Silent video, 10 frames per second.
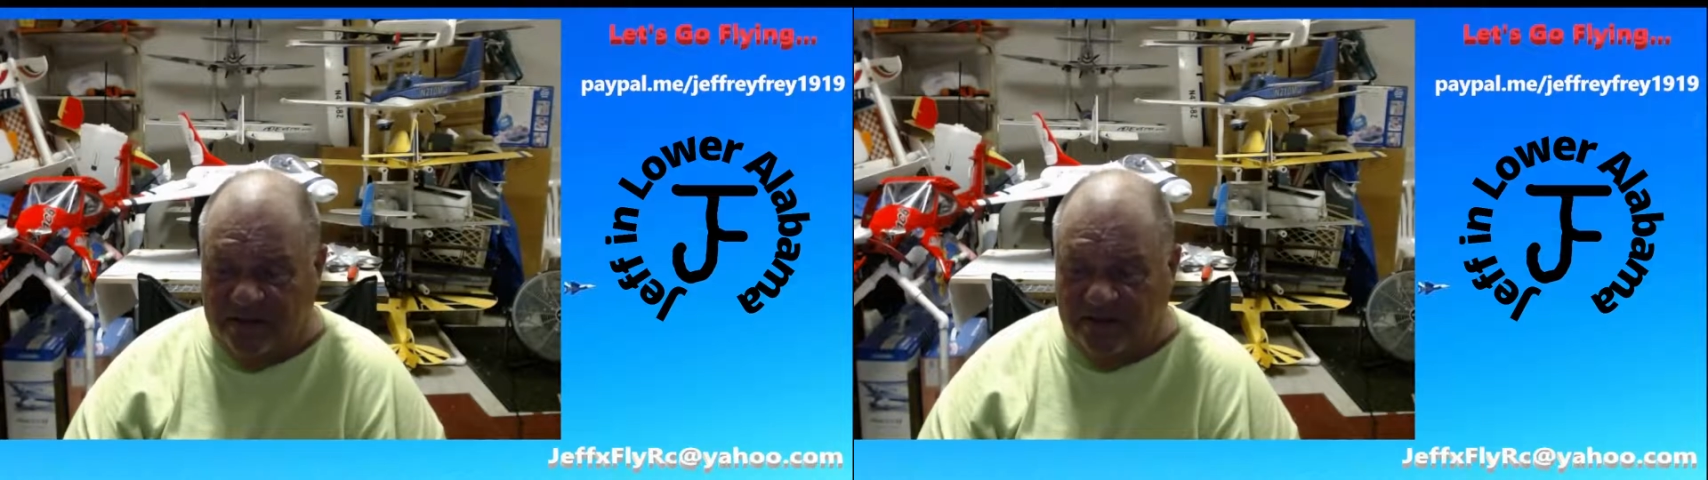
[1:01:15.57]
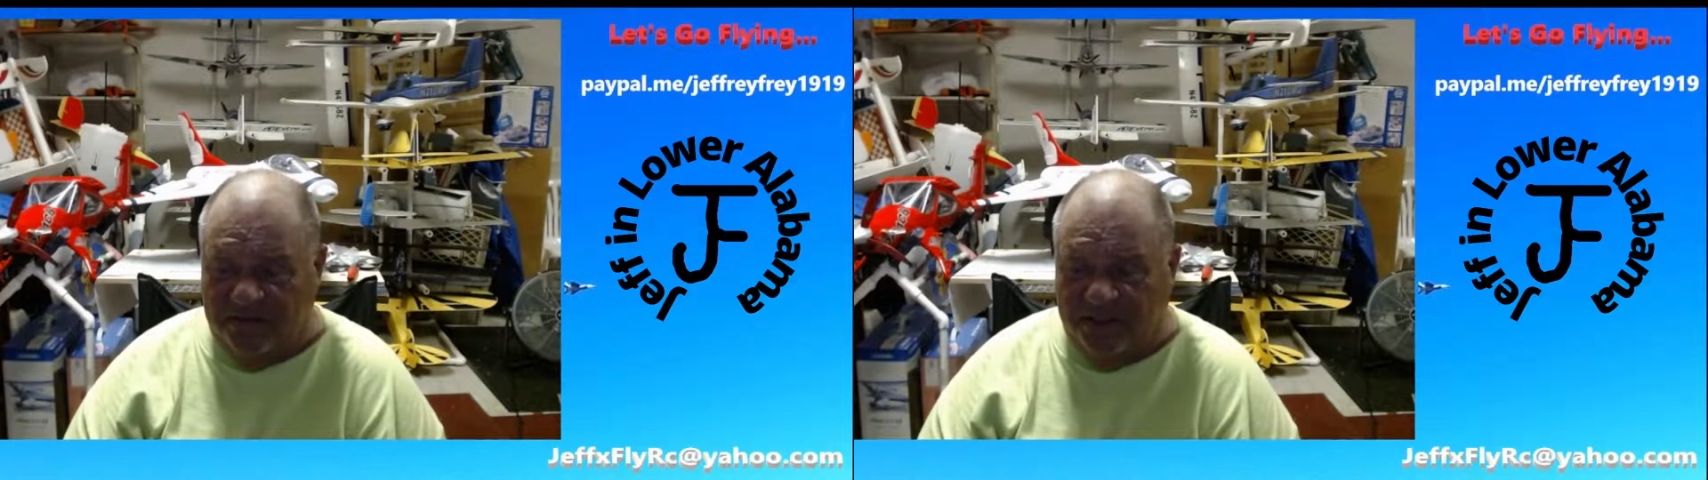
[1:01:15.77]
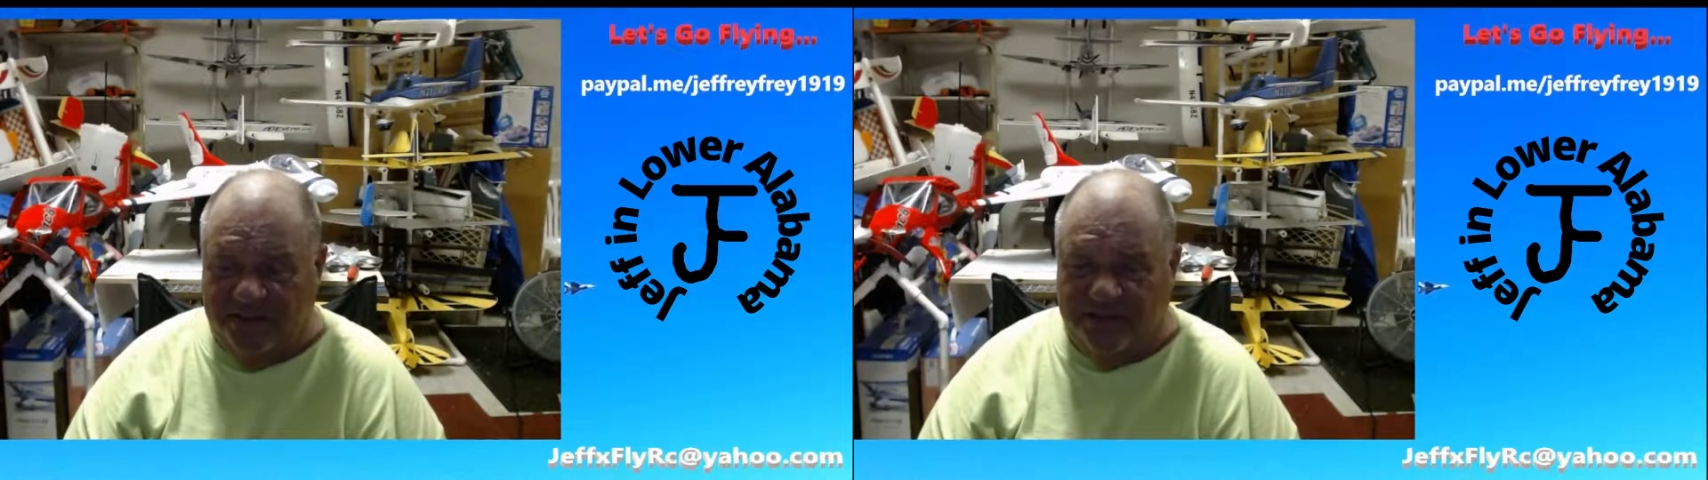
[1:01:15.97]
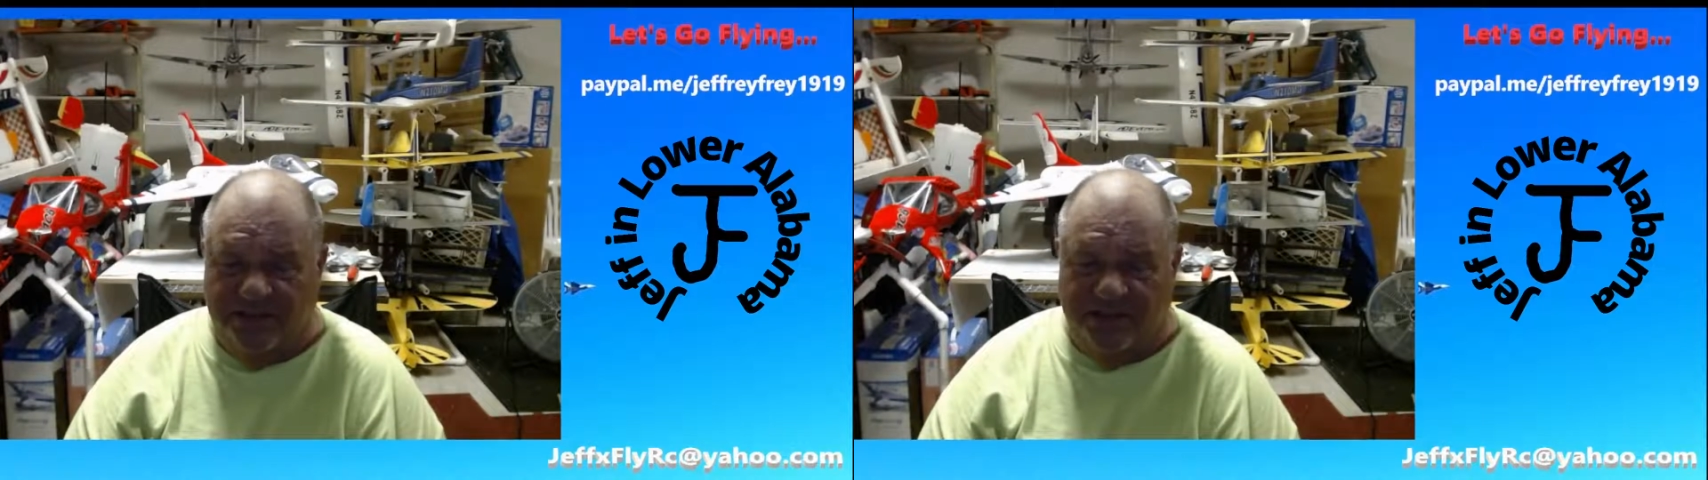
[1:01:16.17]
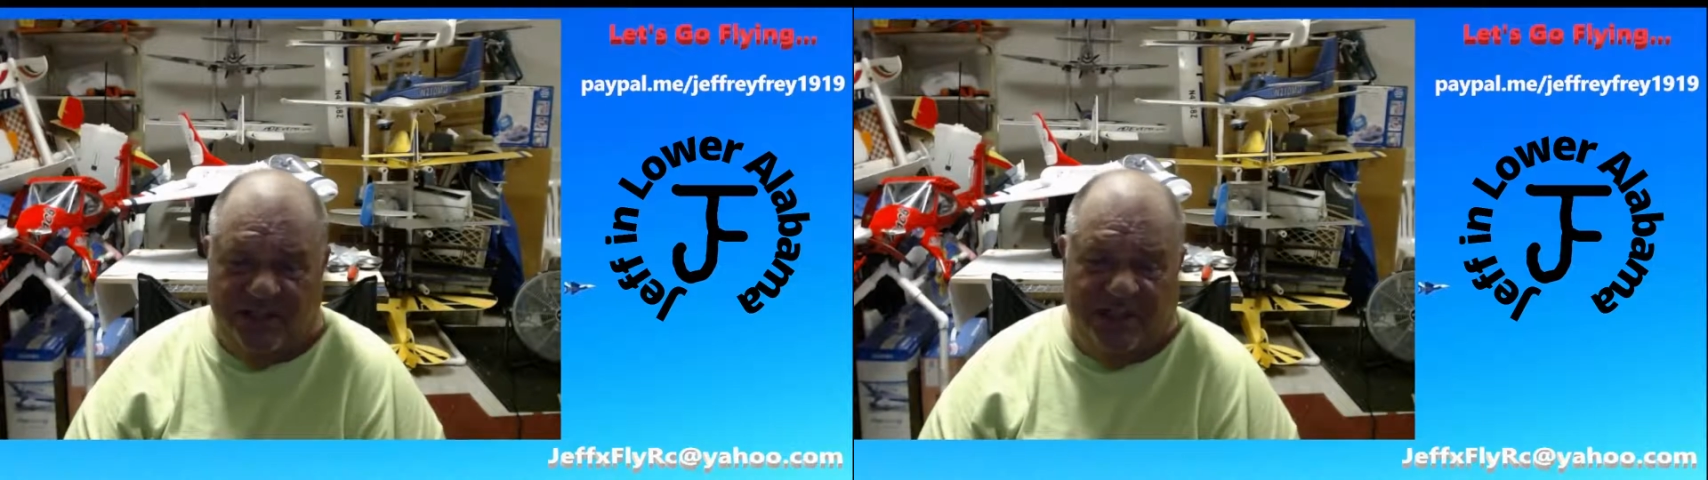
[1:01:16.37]
because those
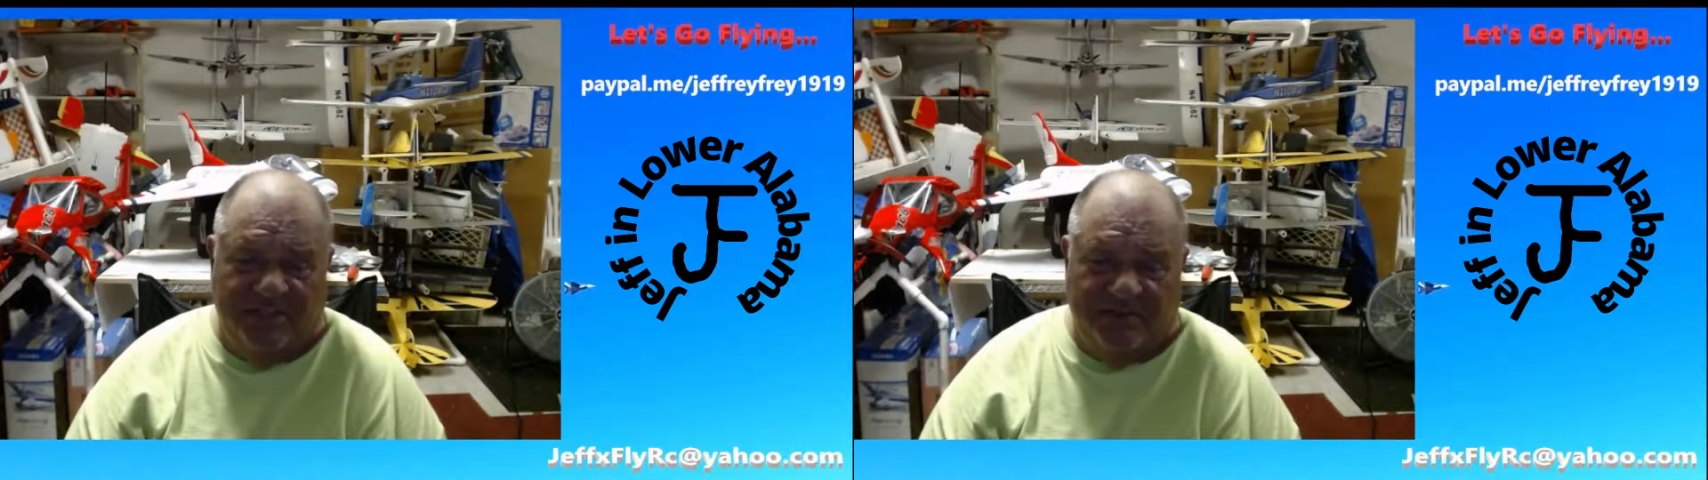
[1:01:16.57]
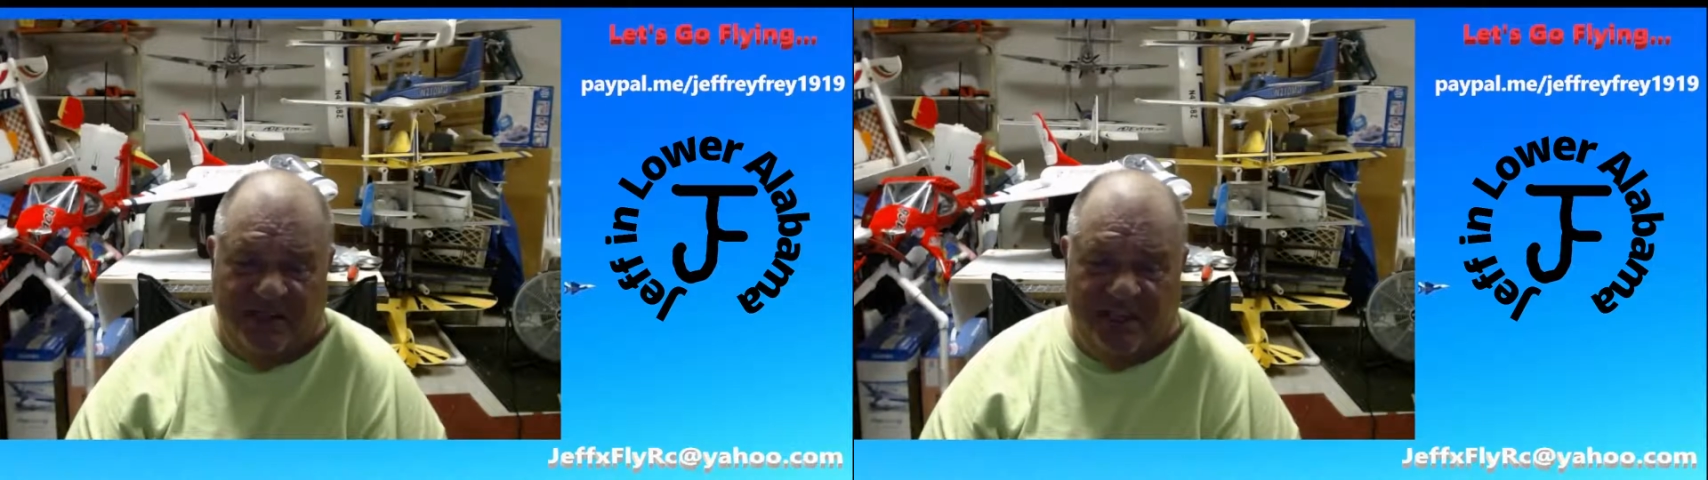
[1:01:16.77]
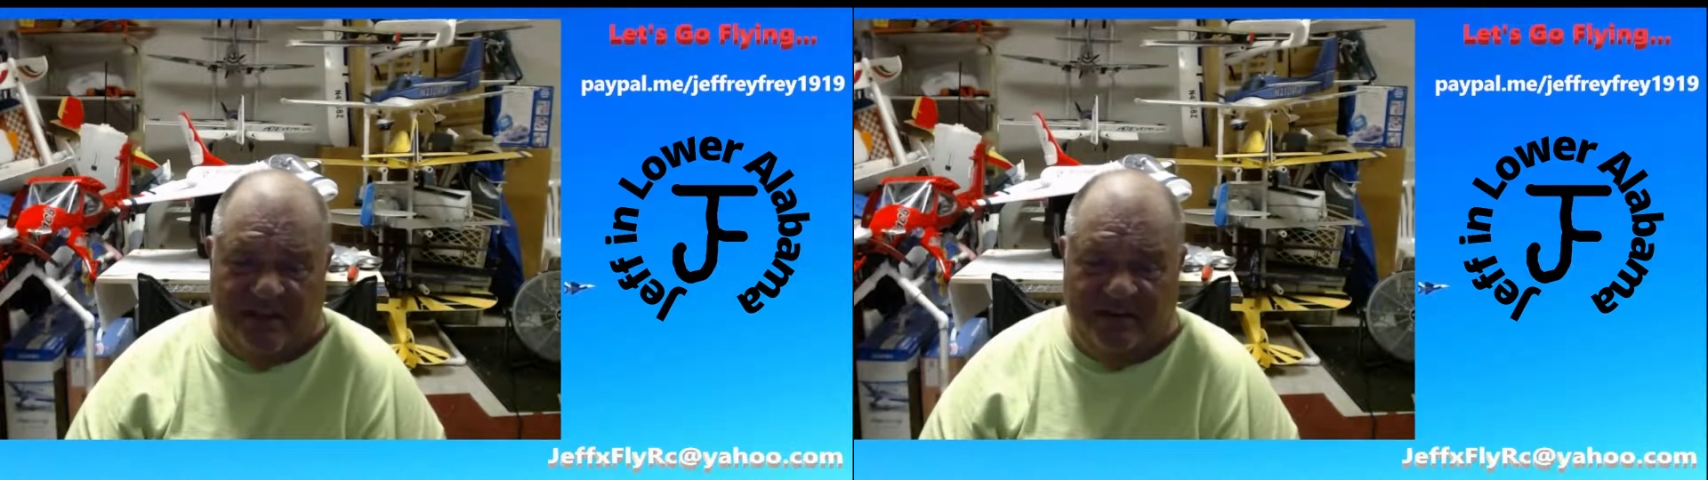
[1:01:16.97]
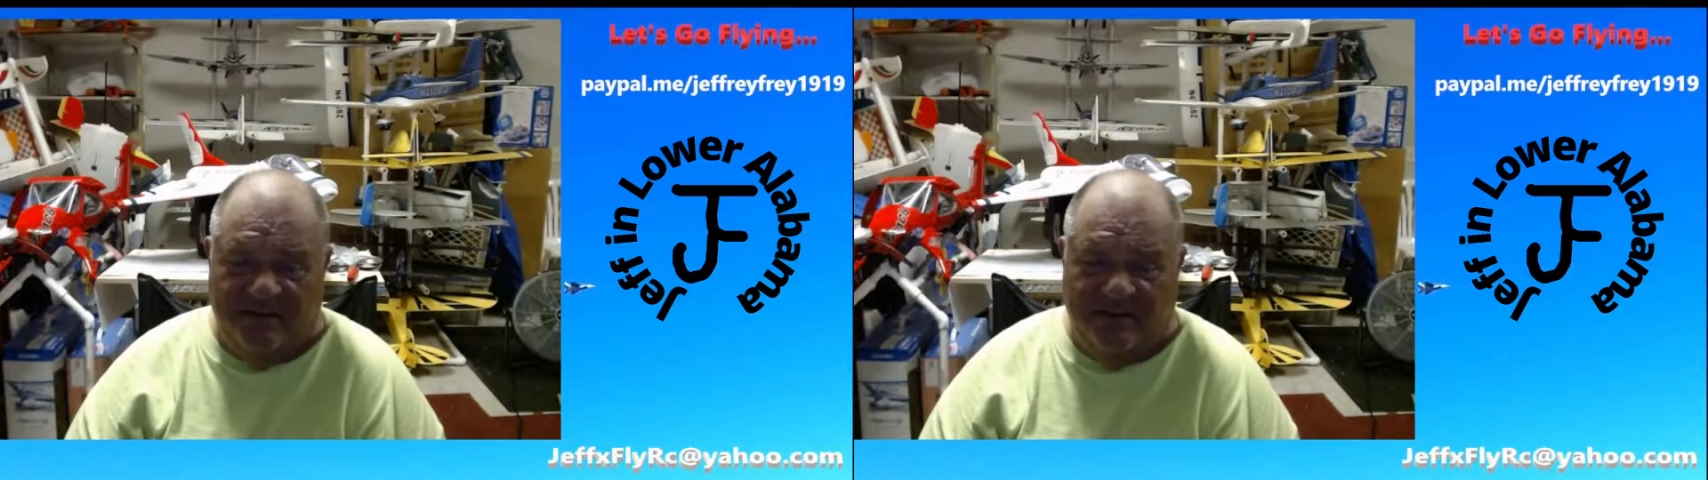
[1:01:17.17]
things, man,